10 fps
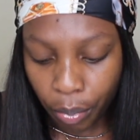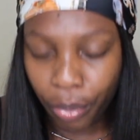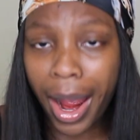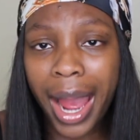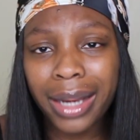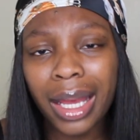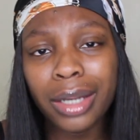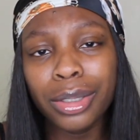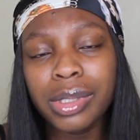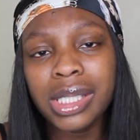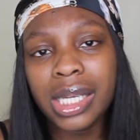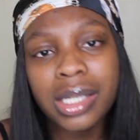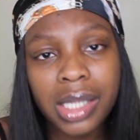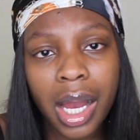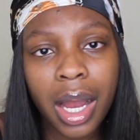Brad and
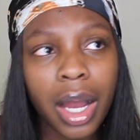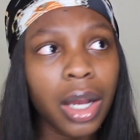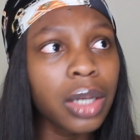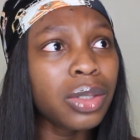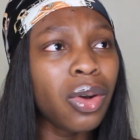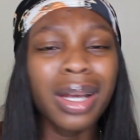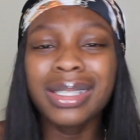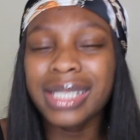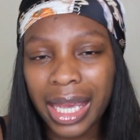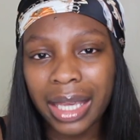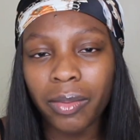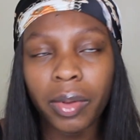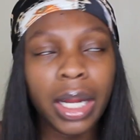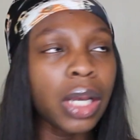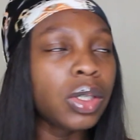Lucinda got a date.
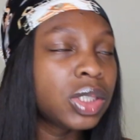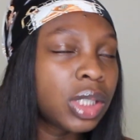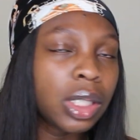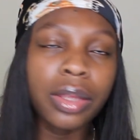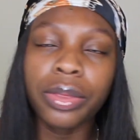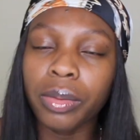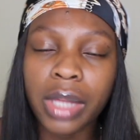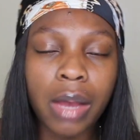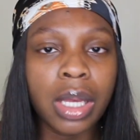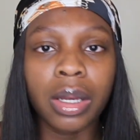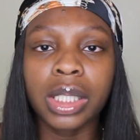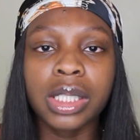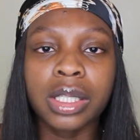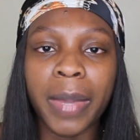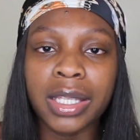When I honestly thought that, I was like,
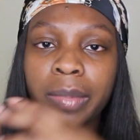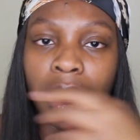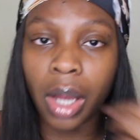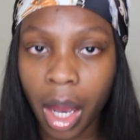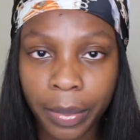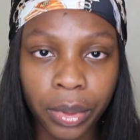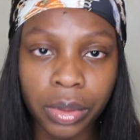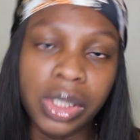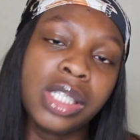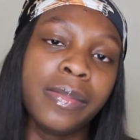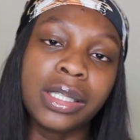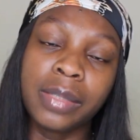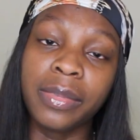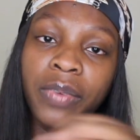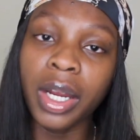this is about to be cardboard, this is about
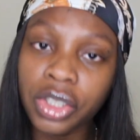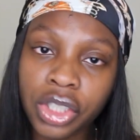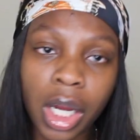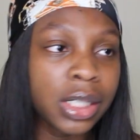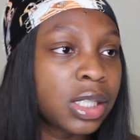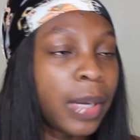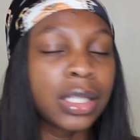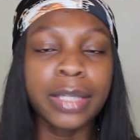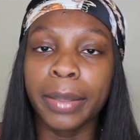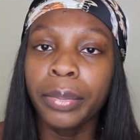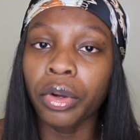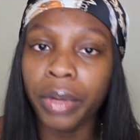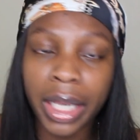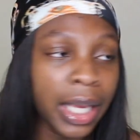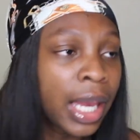to be furniture, this is about to be
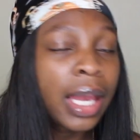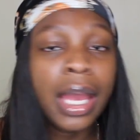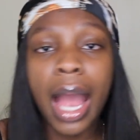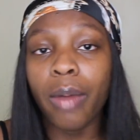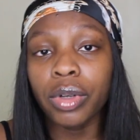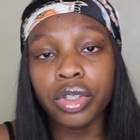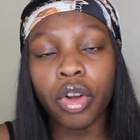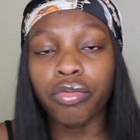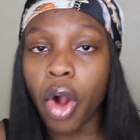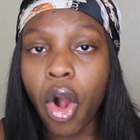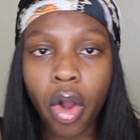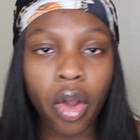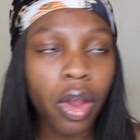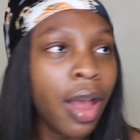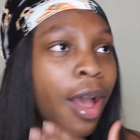boring, I was not
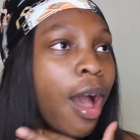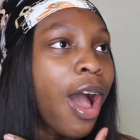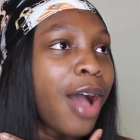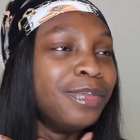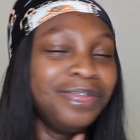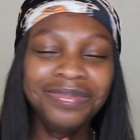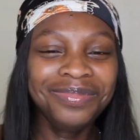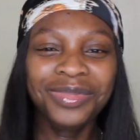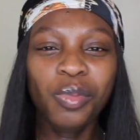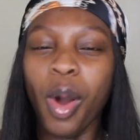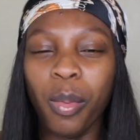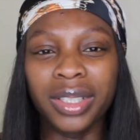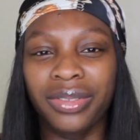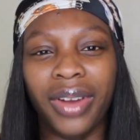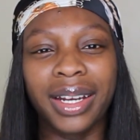wrong. What
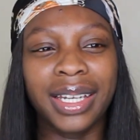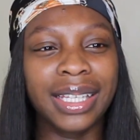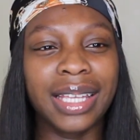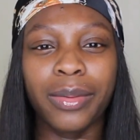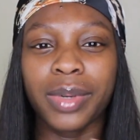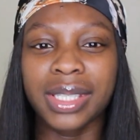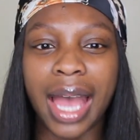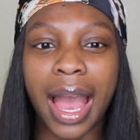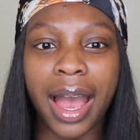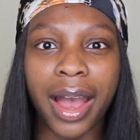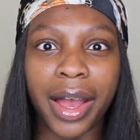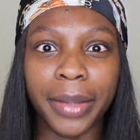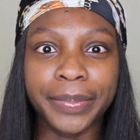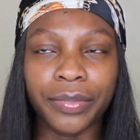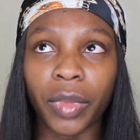was funny was
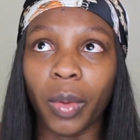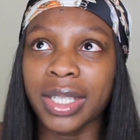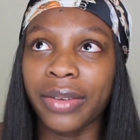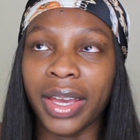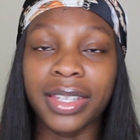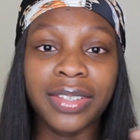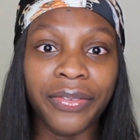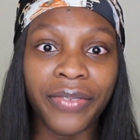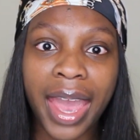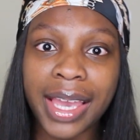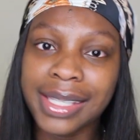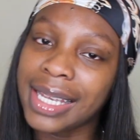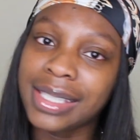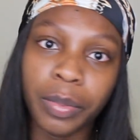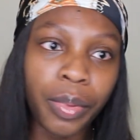that, what's her face? Faye
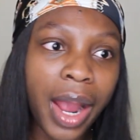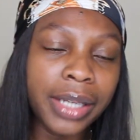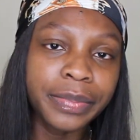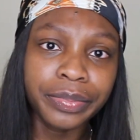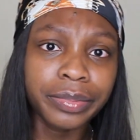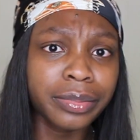said to Brad,